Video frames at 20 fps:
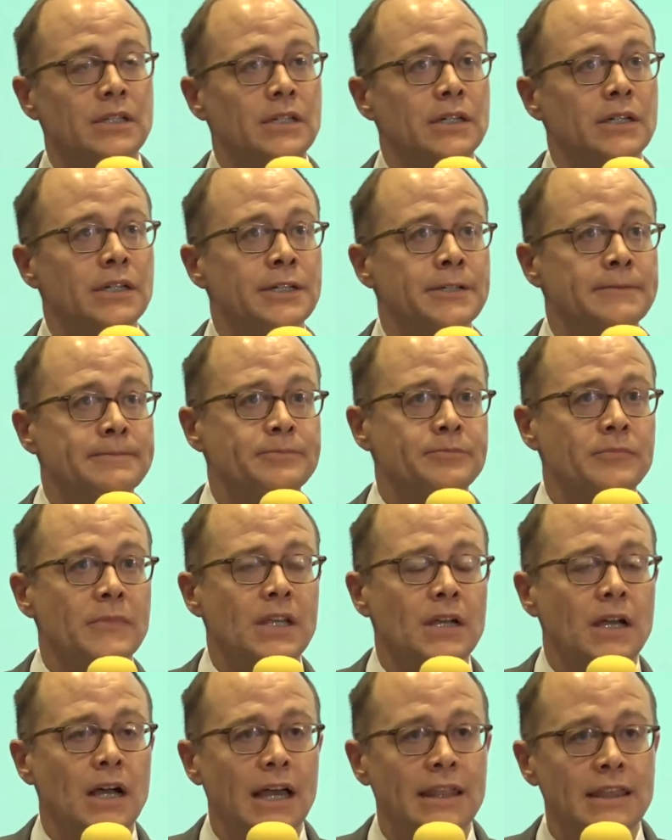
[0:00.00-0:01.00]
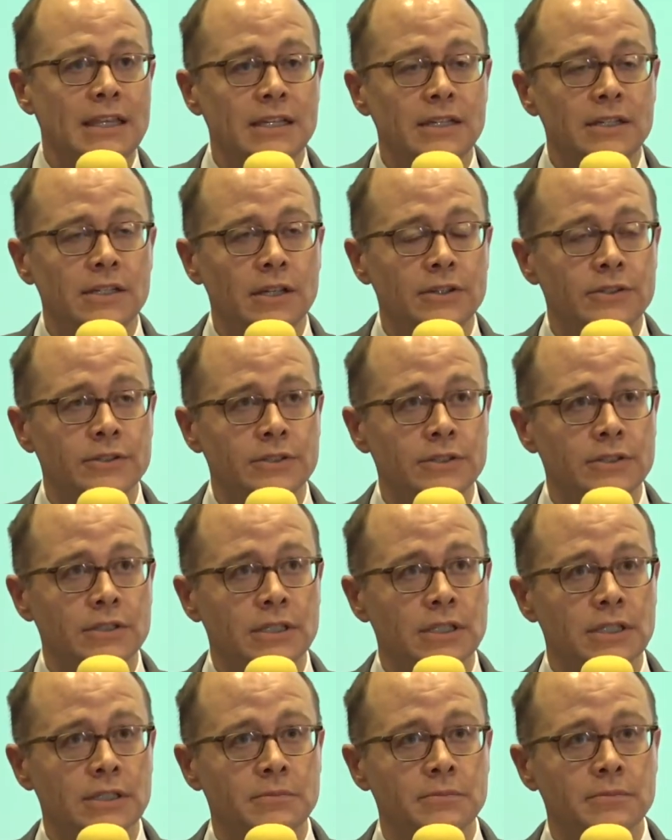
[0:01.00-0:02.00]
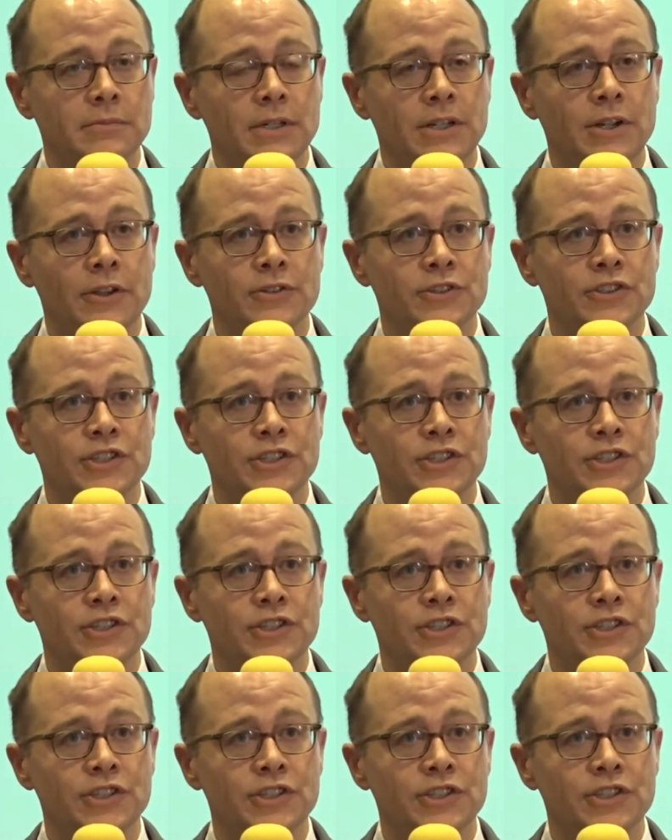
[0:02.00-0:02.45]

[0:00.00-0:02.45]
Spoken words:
I think another